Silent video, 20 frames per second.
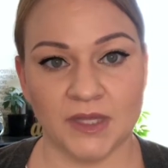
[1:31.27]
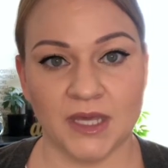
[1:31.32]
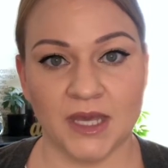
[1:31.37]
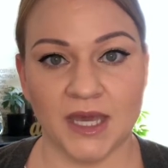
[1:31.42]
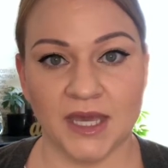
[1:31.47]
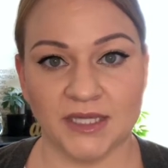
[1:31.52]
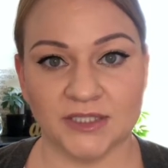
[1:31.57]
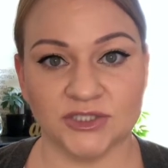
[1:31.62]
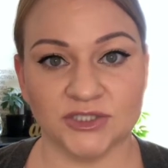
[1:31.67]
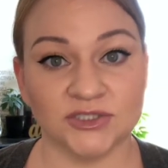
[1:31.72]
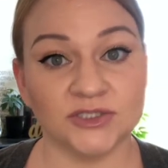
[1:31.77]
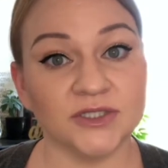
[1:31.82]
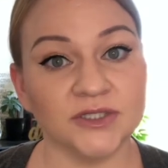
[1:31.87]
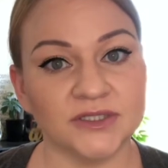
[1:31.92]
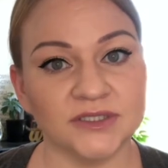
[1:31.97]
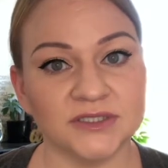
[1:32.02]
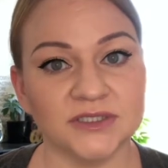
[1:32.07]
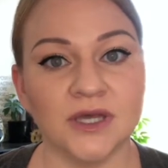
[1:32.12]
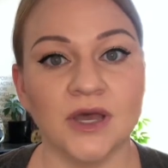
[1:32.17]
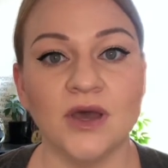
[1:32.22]
a
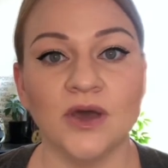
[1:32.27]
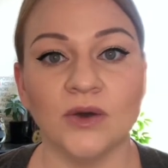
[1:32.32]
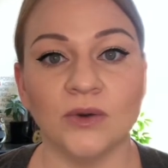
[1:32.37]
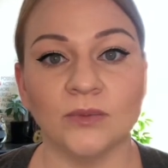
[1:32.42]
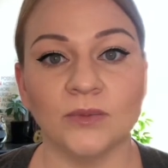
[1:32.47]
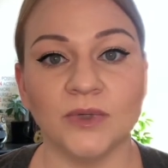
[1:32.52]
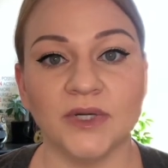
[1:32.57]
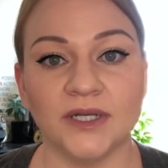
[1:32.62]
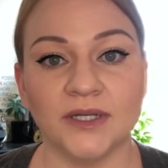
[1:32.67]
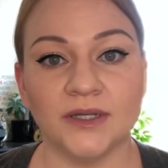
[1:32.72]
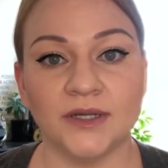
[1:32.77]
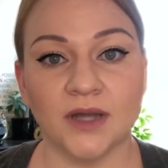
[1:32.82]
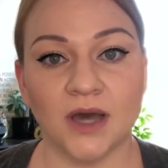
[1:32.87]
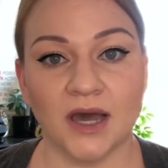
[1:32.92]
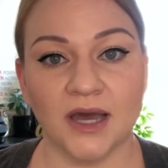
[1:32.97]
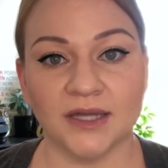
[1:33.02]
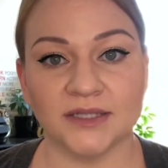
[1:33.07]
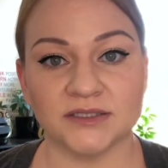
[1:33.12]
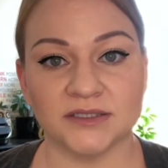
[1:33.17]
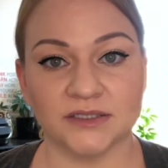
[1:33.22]
shirt would
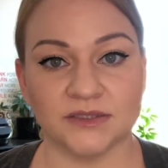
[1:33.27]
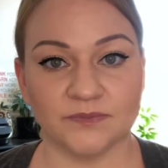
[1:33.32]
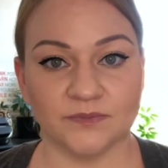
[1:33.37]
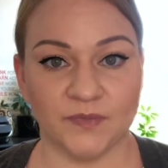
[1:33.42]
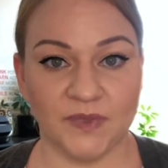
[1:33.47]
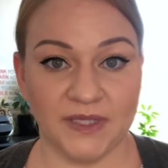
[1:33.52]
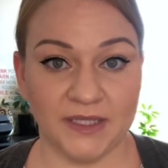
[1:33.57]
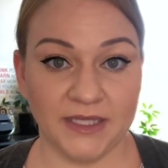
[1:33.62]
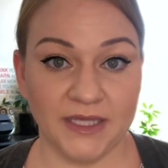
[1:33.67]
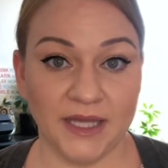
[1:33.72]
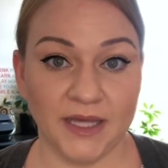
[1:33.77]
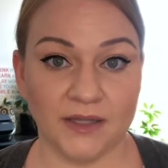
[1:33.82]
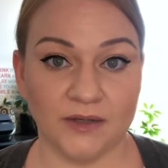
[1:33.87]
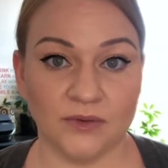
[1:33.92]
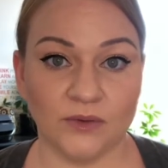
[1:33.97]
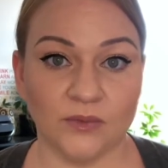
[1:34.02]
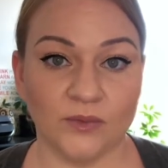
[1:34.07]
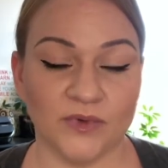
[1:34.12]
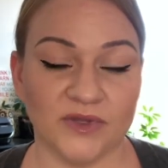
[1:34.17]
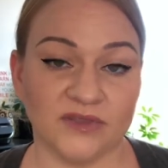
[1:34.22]
not begin
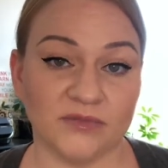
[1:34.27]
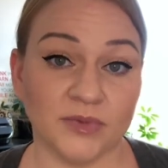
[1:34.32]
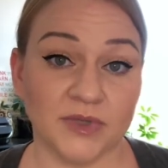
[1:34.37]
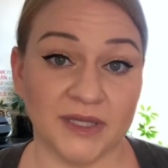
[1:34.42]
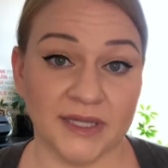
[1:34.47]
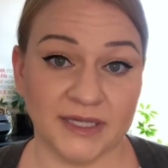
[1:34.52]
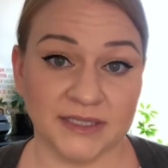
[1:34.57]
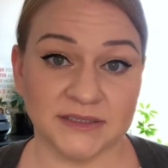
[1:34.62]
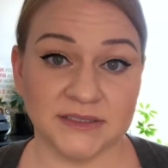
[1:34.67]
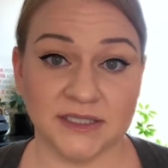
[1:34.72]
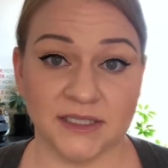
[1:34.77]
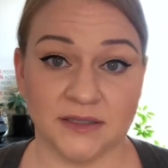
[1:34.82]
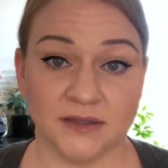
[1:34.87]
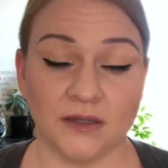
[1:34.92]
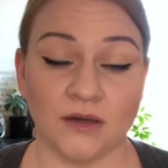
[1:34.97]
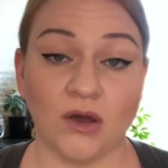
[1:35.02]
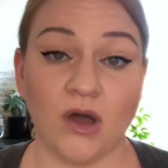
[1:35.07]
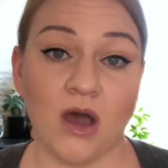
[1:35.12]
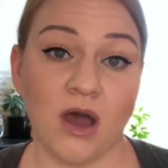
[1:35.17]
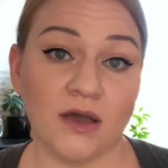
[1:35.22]
with planting the
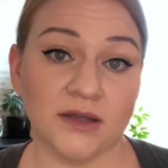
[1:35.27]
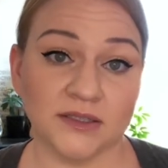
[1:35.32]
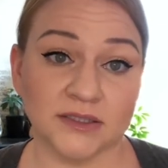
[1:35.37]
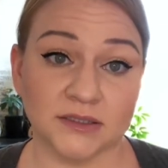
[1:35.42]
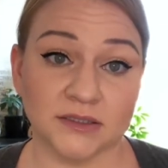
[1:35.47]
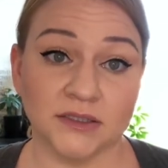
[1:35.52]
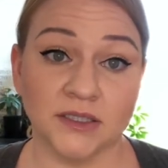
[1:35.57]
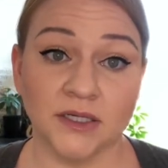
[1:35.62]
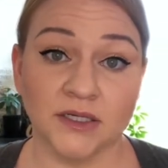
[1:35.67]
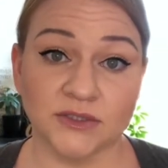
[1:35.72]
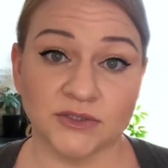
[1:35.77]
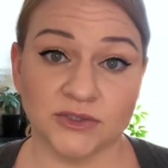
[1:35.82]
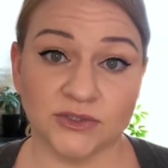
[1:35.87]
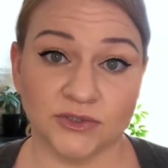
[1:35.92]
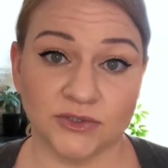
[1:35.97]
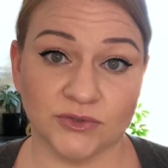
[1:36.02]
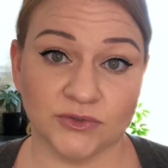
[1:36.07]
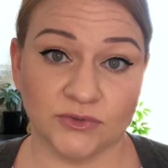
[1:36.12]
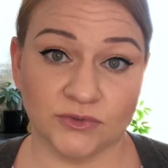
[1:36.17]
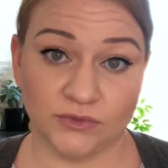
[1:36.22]
cotton
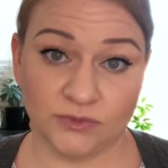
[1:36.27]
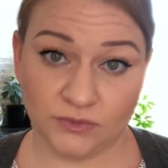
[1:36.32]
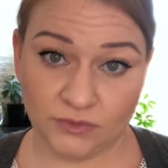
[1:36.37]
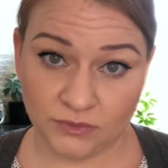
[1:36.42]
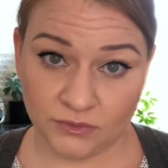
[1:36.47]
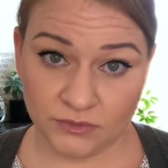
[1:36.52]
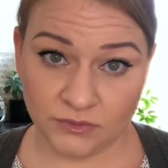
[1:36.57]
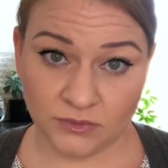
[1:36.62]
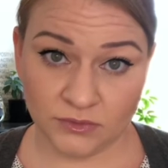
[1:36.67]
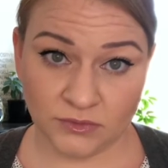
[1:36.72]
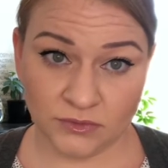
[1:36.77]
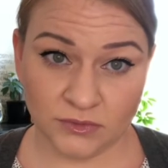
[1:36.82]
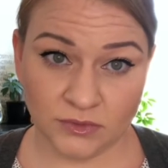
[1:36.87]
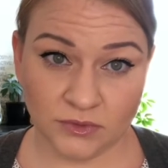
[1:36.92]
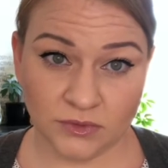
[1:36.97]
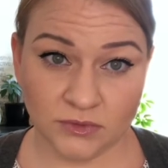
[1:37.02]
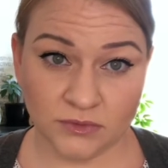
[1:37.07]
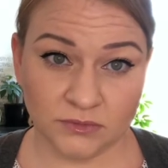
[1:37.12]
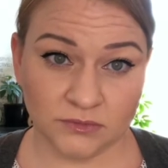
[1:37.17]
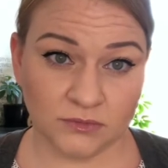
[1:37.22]
to
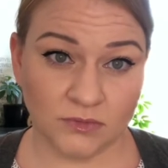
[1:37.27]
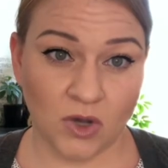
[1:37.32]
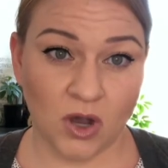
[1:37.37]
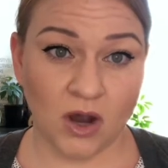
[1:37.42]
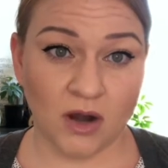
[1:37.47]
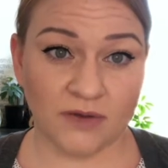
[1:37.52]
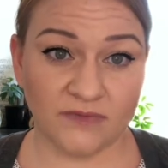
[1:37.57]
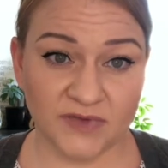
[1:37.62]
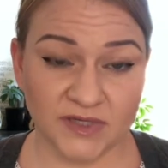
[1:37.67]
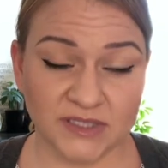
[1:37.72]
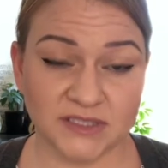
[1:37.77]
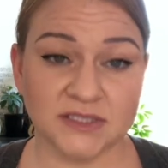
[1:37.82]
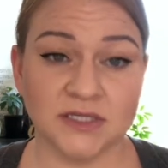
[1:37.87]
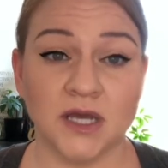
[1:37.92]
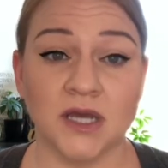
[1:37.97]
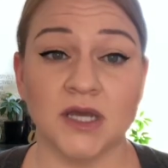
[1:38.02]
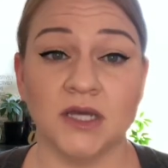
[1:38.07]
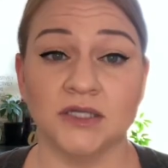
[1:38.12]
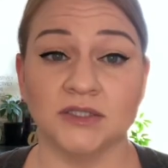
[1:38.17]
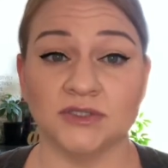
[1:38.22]
harvest,
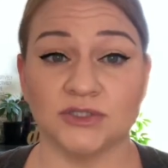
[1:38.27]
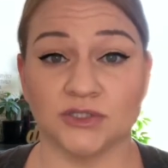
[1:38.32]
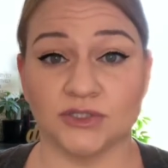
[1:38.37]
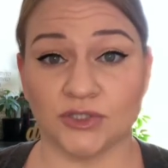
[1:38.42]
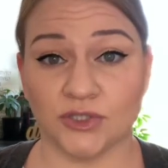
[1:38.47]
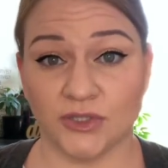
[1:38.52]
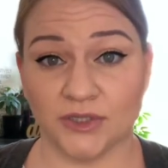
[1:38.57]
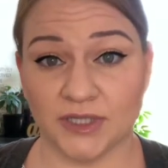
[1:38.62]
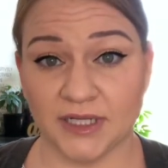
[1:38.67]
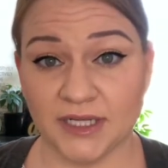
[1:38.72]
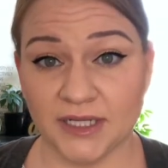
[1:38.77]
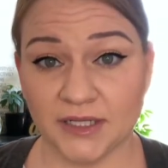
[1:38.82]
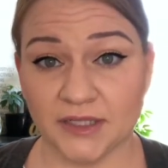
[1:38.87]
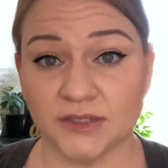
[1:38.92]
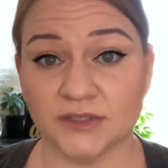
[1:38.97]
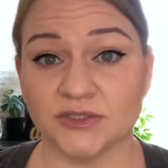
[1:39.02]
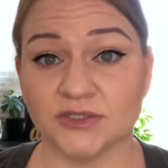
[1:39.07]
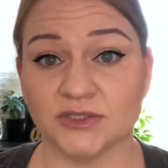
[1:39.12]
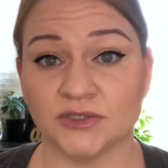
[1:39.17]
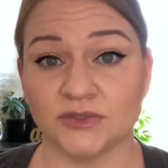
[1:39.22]
to turn
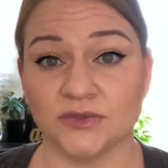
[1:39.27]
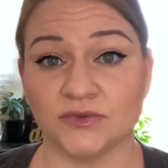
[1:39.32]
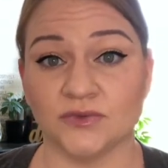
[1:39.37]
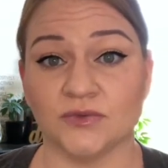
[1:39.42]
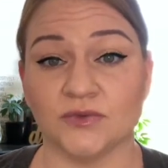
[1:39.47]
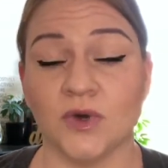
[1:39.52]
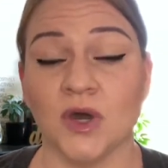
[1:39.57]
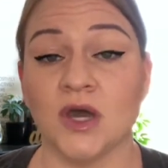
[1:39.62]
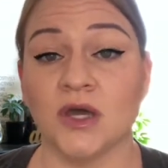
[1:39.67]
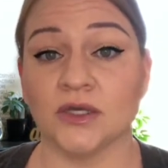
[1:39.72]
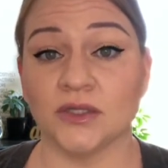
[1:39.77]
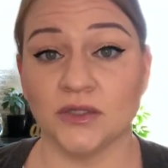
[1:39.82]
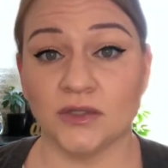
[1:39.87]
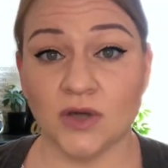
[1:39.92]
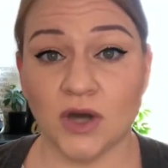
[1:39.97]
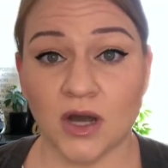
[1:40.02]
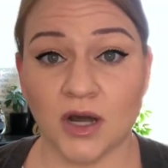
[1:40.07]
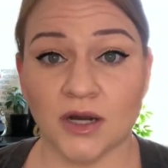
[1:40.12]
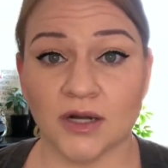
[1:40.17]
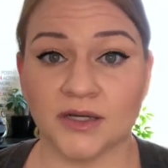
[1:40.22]
into
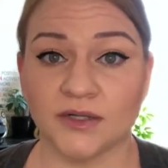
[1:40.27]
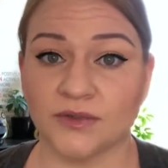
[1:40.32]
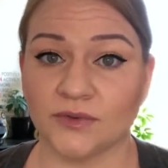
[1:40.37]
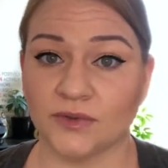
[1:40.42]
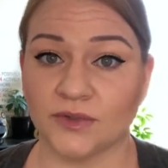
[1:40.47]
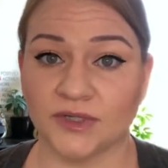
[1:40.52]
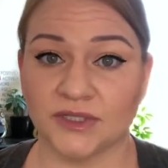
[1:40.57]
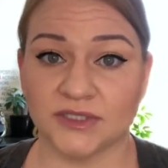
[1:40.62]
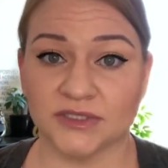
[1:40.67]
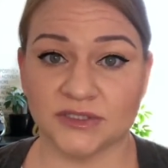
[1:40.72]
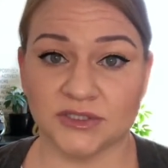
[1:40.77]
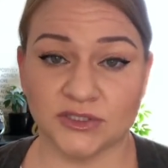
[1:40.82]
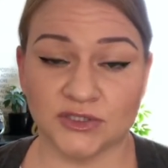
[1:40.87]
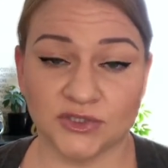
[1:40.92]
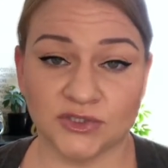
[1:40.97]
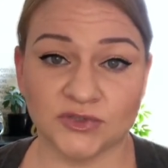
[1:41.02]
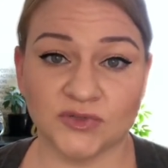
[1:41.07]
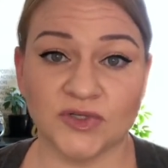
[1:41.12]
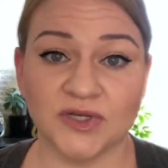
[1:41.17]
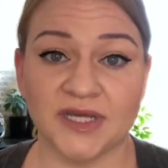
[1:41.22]
yarn or into
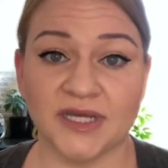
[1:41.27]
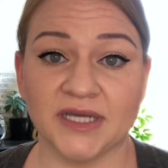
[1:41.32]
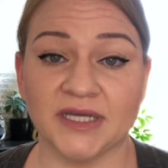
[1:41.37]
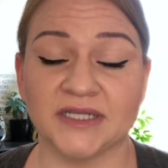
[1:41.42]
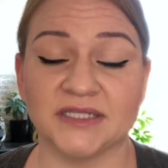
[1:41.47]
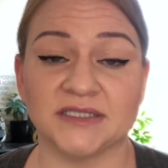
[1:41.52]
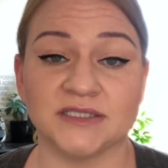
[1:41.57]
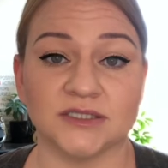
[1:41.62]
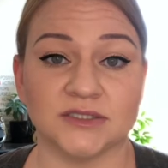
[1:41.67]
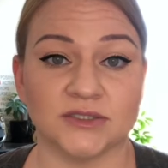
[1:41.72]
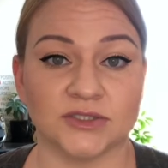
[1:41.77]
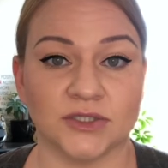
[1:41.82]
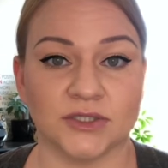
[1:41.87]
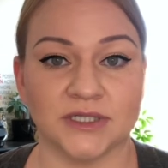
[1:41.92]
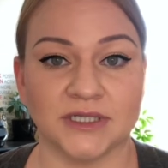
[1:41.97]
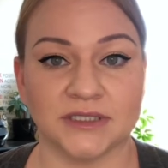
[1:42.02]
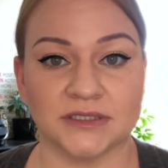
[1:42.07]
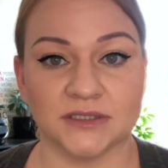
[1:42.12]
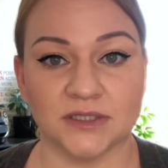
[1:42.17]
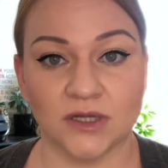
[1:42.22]
string, to turn
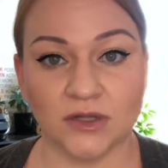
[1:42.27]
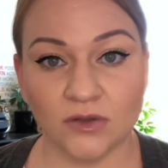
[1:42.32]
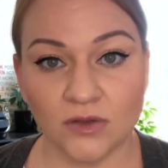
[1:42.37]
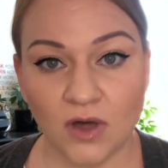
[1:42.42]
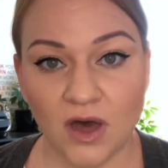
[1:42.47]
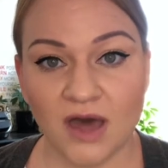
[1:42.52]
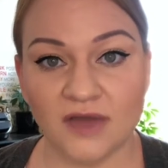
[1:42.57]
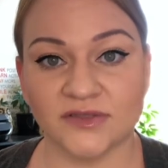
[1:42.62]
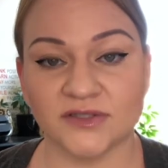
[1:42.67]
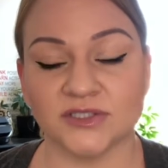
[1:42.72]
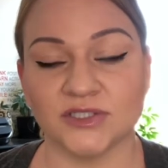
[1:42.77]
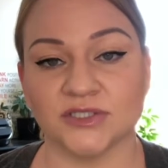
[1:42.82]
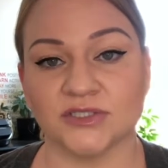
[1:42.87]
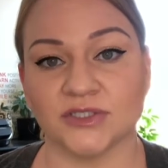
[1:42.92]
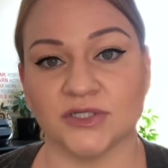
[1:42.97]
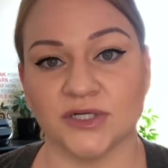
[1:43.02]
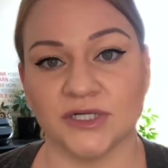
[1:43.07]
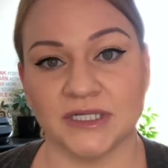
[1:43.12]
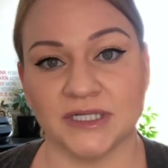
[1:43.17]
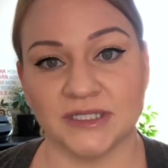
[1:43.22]
into cloth, to
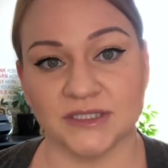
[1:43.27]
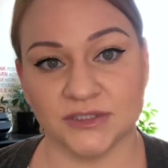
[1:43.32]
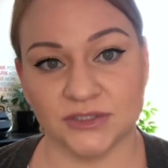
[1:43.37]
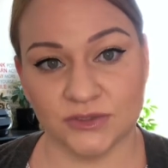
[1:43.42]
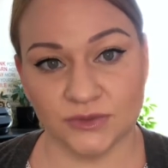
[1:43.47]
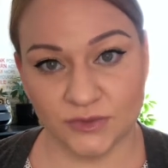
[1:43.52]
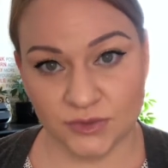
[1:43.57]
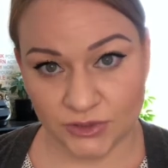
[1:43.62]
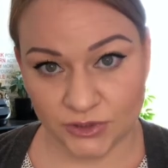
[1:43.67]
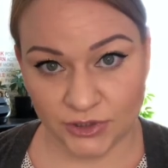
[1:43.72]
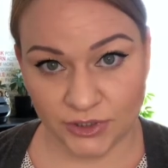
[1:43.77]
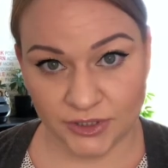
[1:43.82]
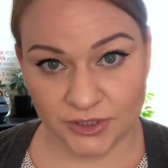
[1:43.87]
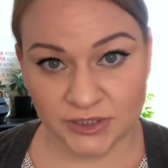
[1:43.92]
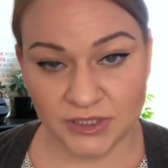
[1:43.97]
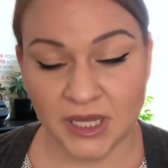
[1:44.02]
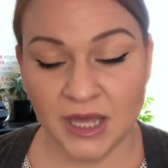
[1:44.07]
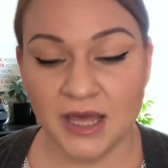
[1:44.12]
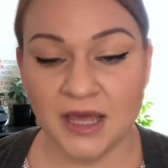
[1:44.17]
turn into the shirt.